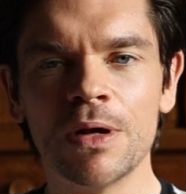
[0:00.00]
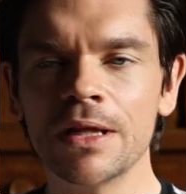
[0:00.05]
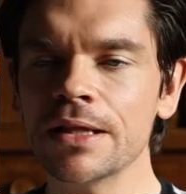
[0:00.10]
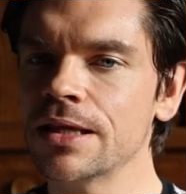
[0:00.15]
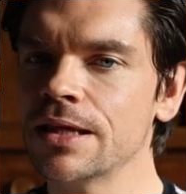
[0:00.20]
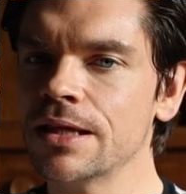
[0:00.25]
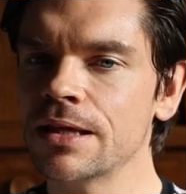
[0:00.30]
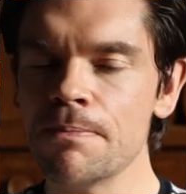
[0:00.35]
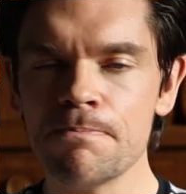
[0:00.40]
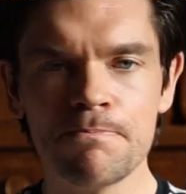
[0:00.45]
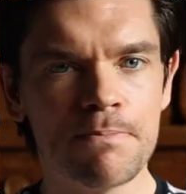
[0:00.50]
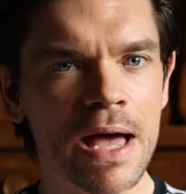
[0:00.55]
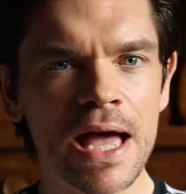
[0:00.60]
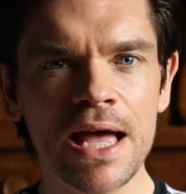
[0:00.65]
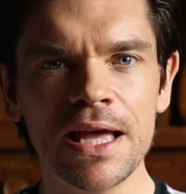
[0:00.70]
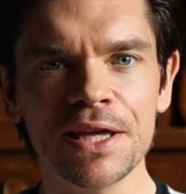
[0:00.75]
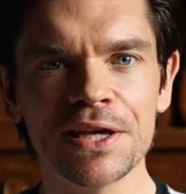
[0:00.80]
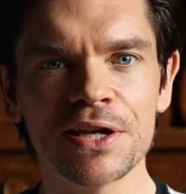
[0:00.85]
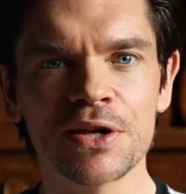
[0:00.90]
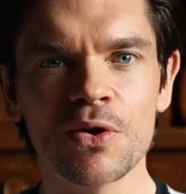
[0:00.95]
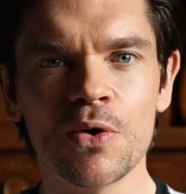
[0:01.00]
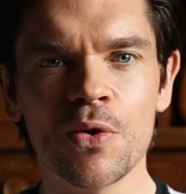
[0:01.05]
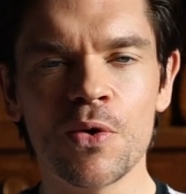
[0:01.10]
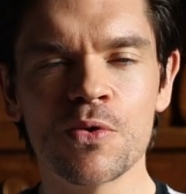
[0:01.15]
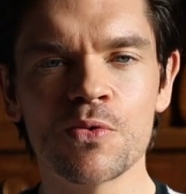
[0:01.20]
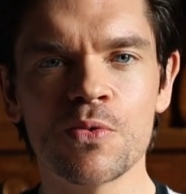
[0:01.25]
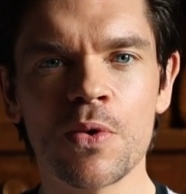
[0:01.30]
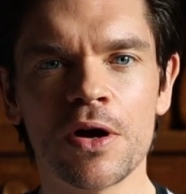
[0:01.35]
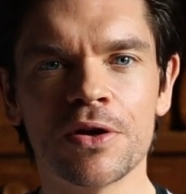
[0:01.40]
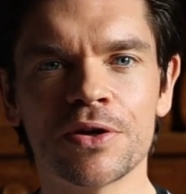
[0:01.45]
welcome back
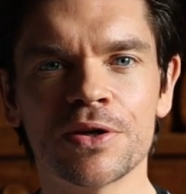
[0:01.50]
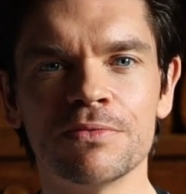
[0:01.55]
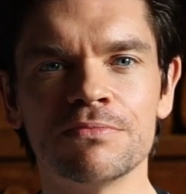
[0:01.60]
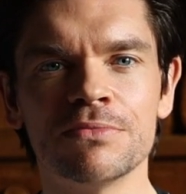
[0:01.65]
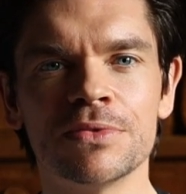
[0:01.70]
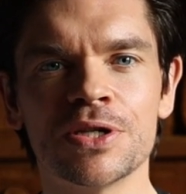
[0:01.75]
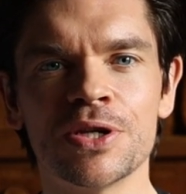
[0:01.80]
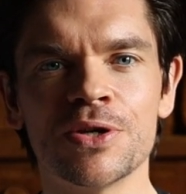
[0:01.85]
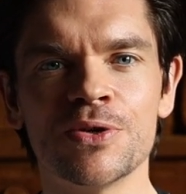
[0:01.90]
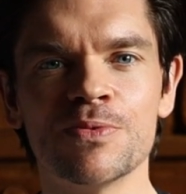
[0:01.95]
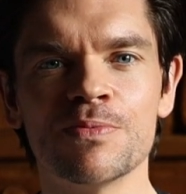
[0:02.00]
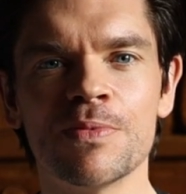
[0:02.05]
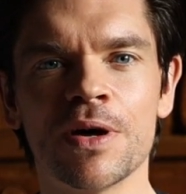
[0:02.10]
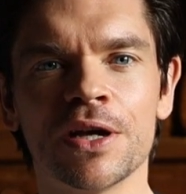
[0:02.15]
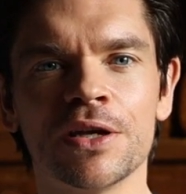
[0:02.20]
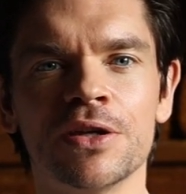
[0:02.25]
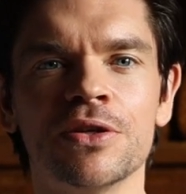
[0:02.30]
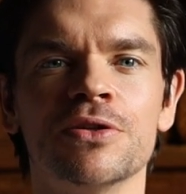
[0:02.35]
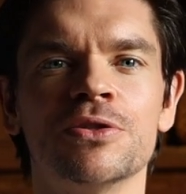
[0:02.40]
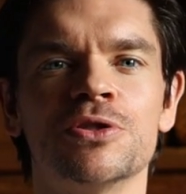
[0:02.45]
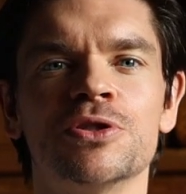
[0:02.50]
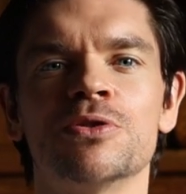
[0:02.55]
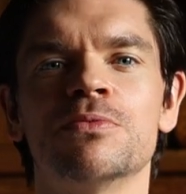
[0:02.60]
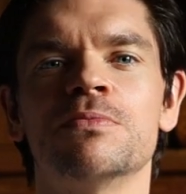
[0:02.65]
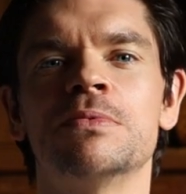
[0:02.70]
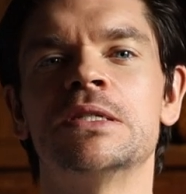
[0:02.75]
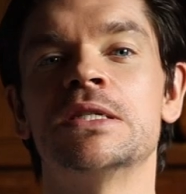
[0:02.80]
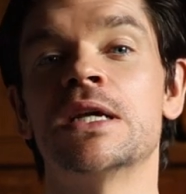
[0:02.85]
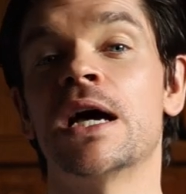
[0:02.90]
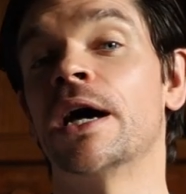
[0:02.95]
or welcome to my
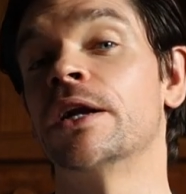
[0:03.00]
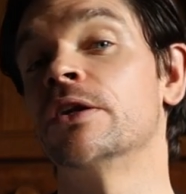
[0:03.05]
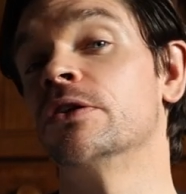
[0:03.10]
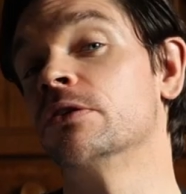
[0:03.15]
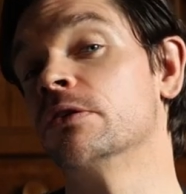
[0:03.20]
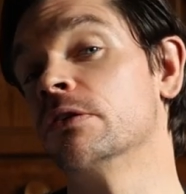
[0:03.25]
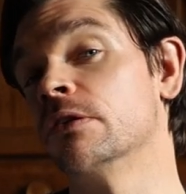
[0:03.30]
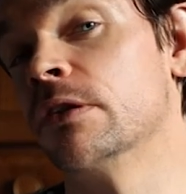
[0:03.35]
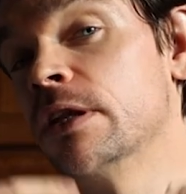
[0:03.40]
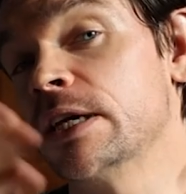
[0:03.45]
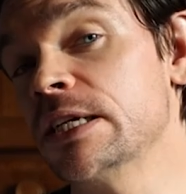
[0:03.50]
YouTube channel.